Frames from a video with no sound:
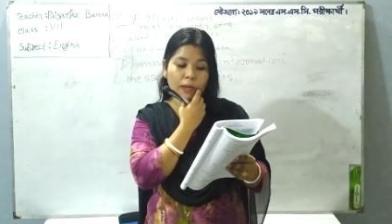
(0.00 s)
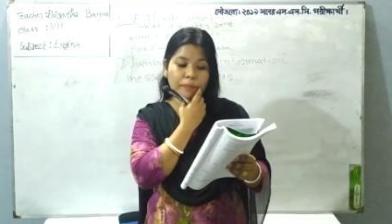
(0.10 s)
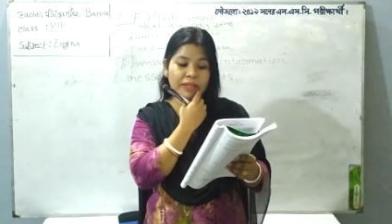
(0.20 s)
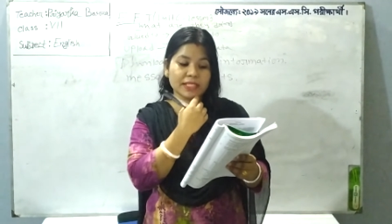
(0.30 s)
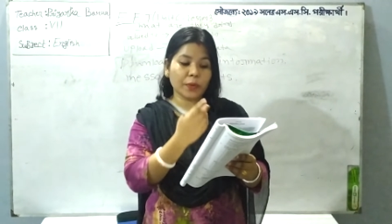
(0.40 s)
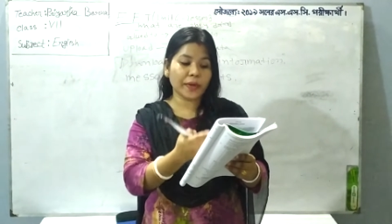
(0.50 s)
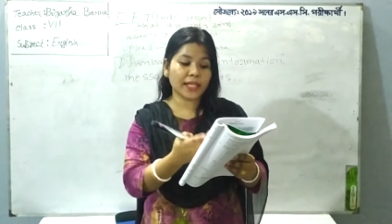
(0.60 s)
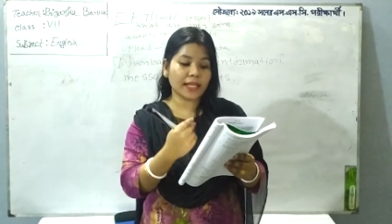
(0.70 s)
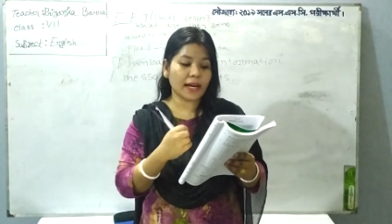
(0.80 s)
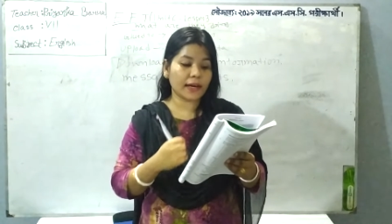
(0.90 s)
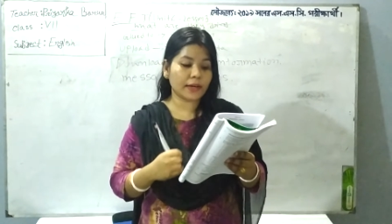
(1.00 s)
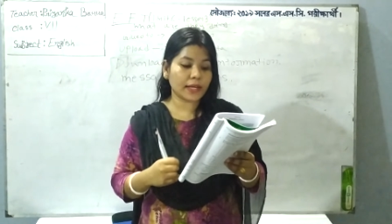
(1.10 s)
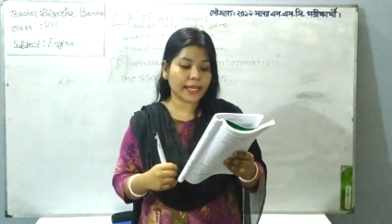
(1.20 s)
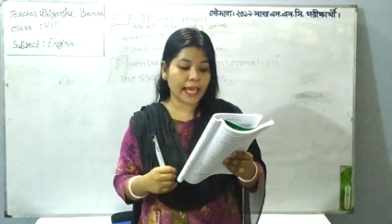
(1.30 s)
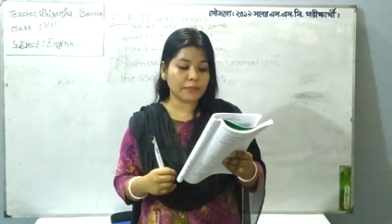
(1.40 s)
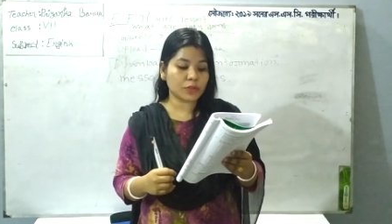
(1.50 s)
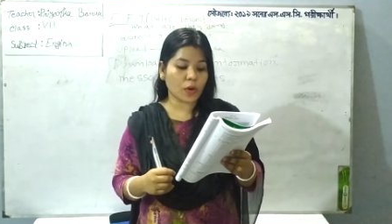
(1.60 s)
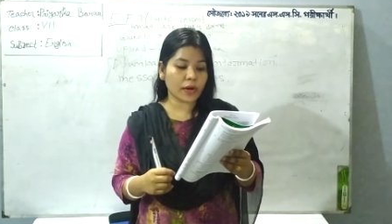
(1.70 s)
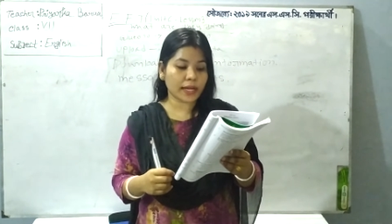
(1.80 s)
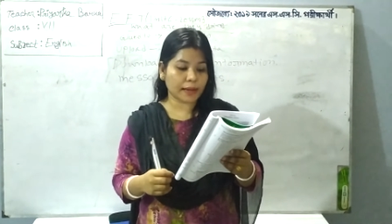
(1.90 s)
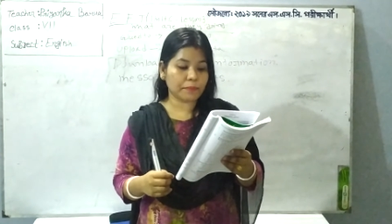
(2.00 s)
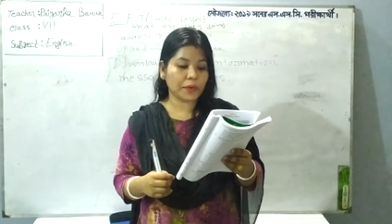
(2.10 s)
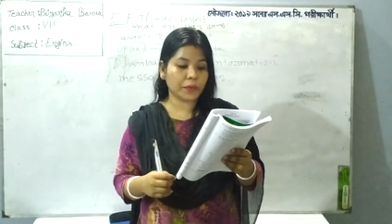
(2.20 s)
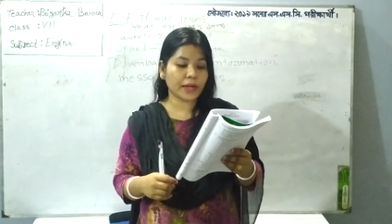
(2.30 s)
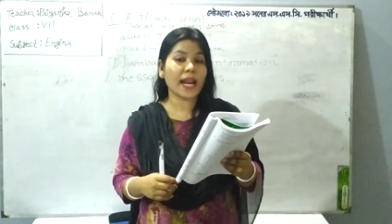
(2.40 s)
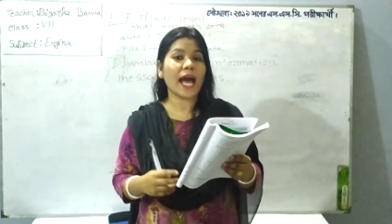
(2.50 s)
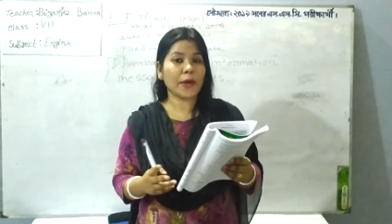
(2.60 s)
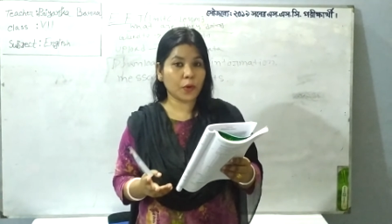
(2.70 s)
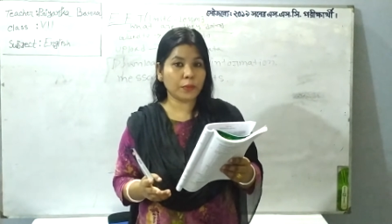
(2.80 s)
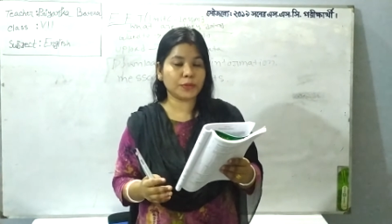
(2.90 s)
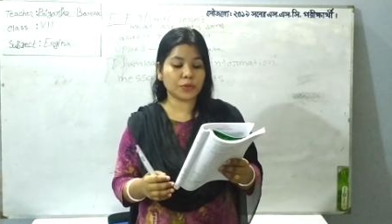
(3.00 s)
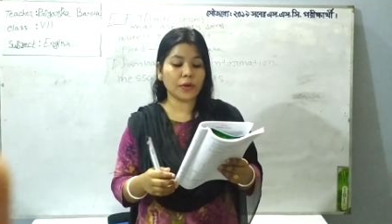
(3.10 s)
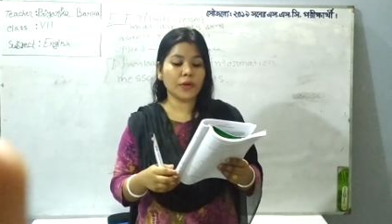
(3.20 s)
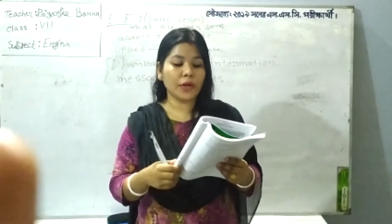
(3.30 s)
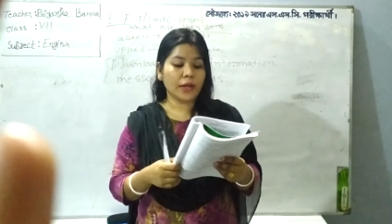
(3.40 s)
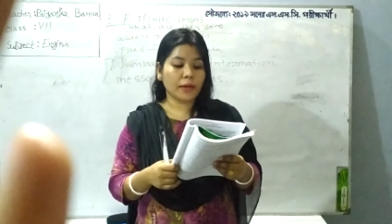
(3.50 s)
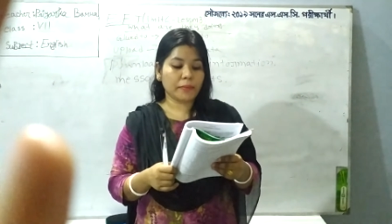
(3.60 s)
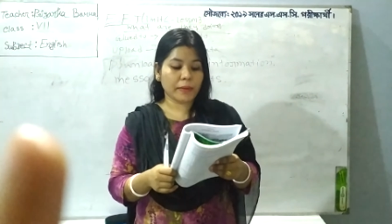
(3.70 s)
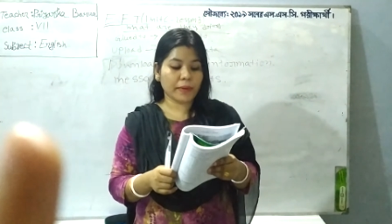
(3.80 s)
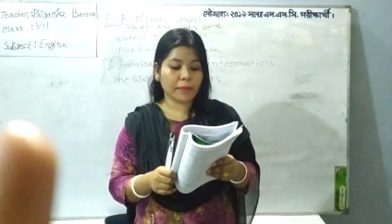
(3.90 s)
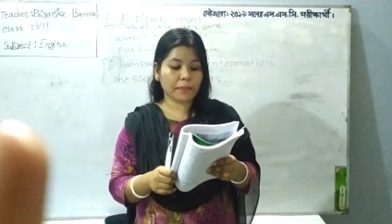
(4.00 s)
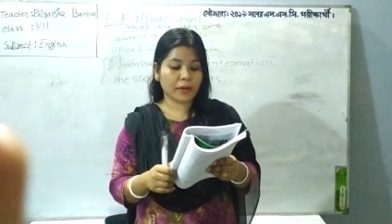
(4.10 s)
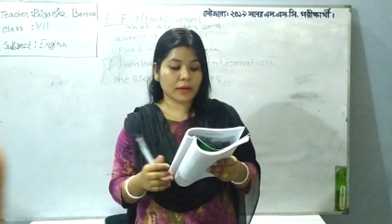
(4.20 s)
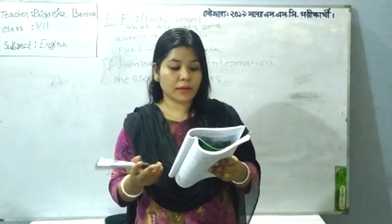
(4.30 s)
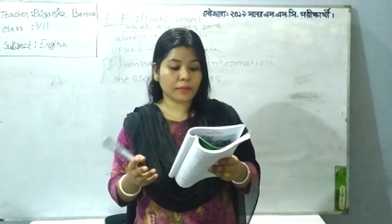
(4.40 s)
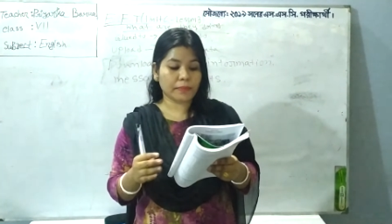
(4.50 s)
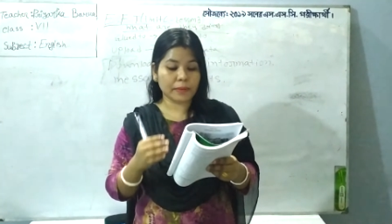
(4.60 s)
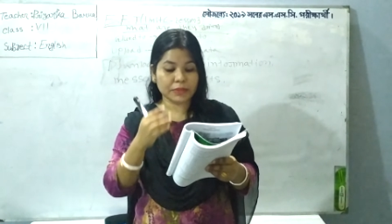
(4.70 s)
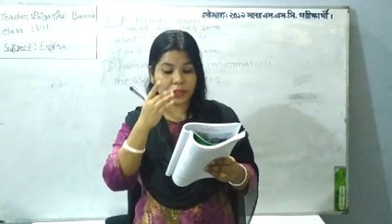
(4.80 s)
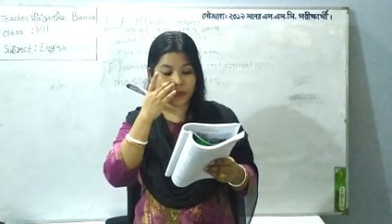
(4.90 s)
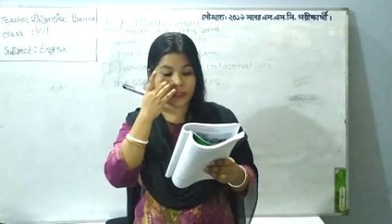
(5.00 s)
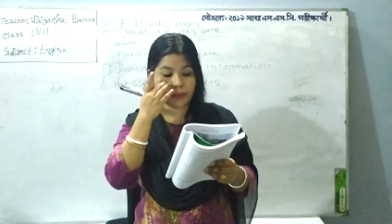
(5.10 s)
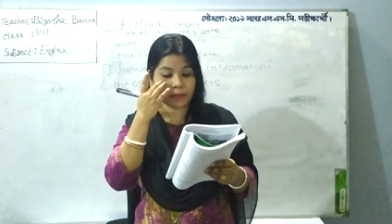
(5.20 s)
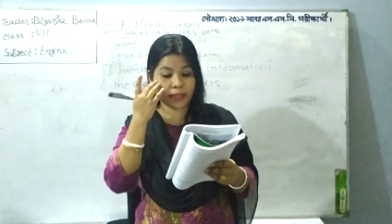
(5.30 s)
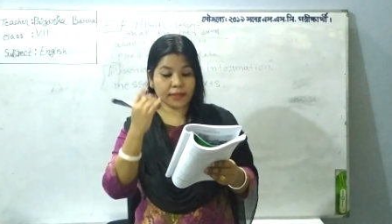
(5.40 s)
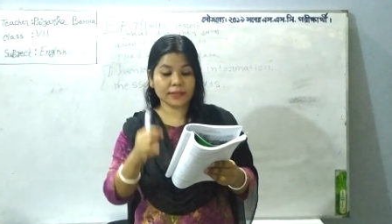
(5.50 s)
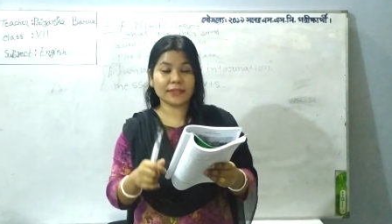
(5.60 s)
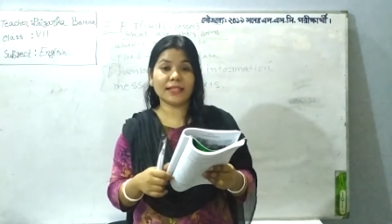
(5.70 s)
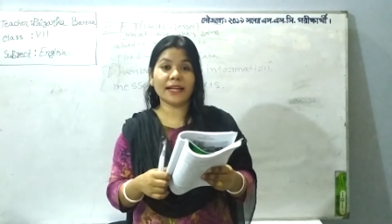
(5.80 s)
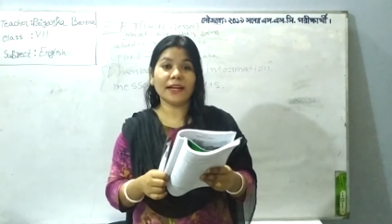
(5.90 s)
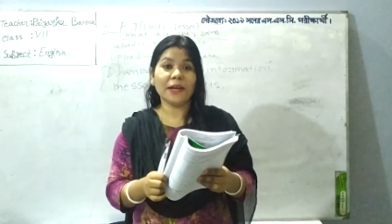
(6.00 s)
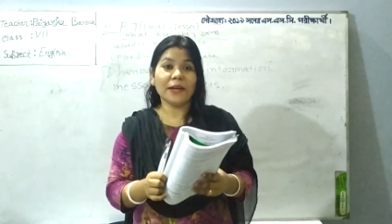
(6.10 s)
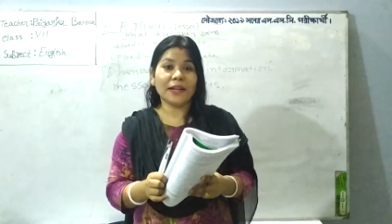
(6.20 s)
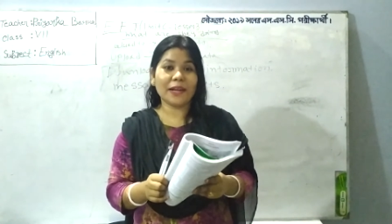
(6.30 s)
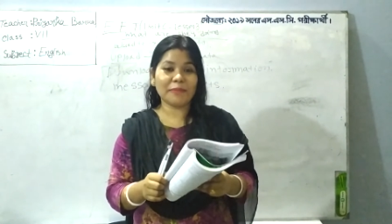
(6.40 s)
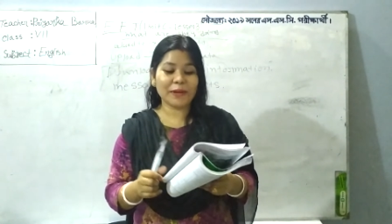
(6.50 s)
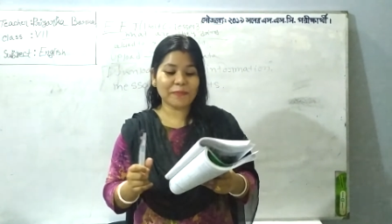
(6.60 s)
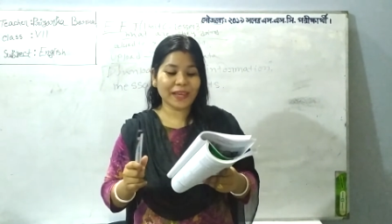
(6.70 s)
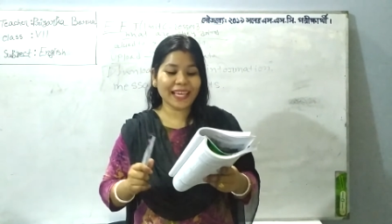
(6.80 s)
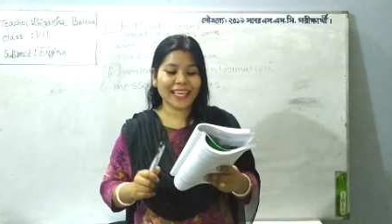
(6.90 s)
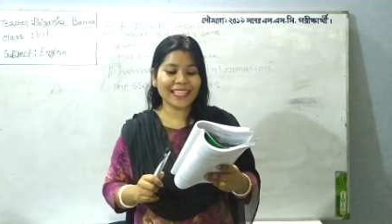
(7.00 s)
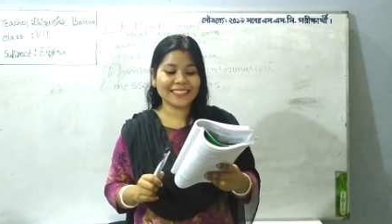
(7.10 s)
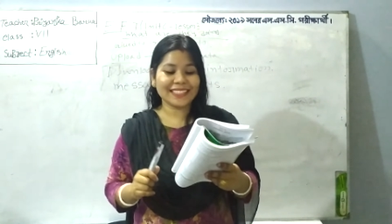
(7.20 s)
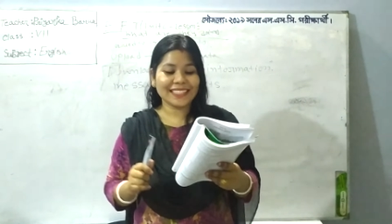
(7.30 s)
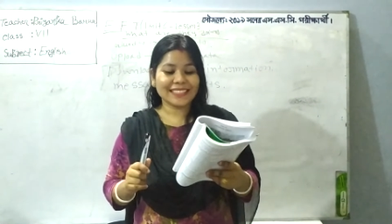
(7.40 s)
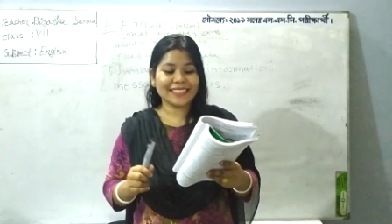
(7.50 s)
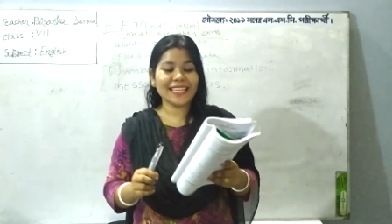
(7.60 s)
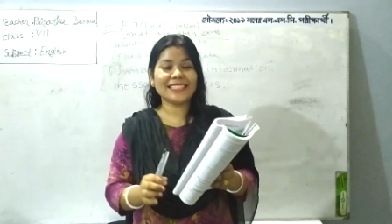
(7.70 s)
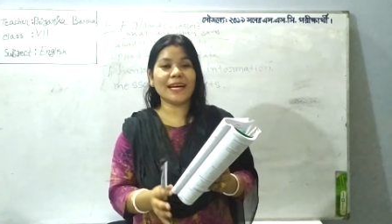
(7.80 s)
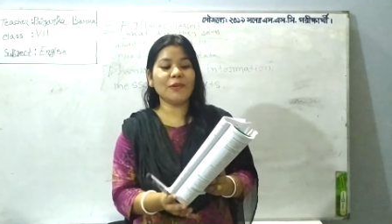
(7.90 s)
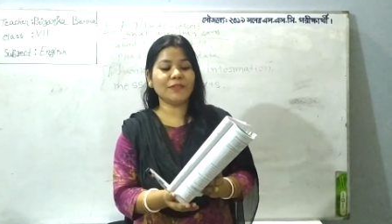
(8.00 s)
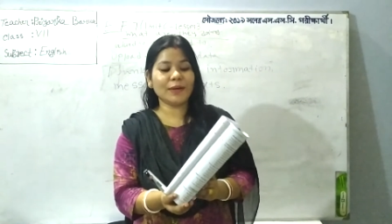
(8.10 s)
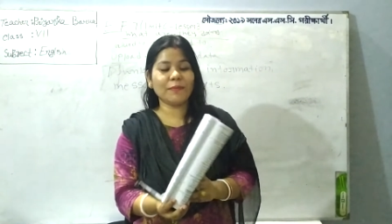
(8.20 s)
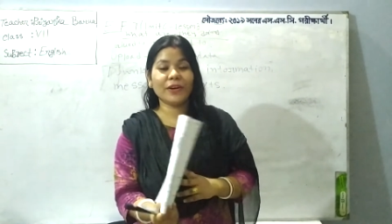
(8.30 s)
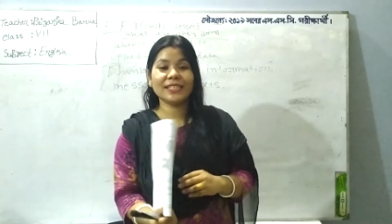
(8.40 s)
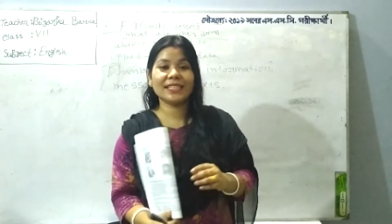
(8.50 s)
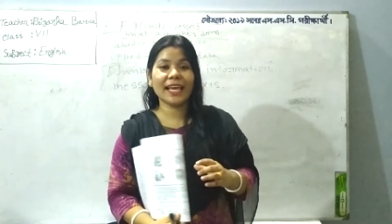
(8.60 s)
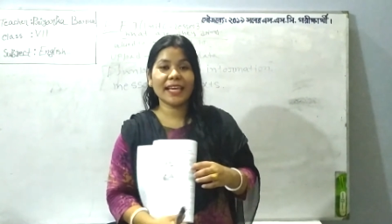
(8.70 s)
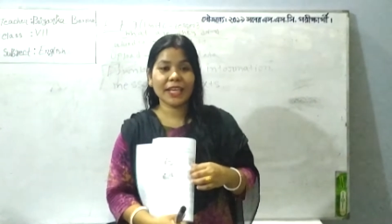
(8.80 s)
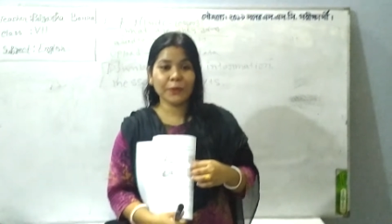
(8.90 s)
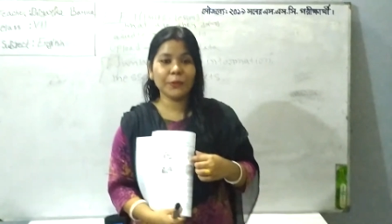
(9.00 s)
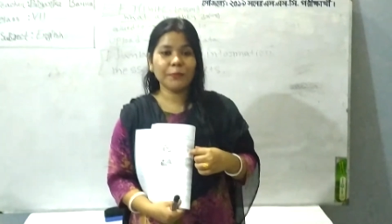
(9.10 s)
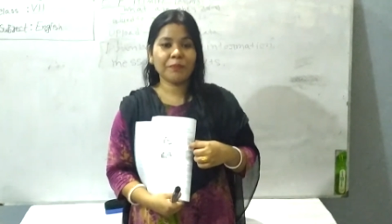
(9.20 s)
busy with her games on computer. I hope so. Maybe PUBG or something else. Then number B is, say some of the boys like you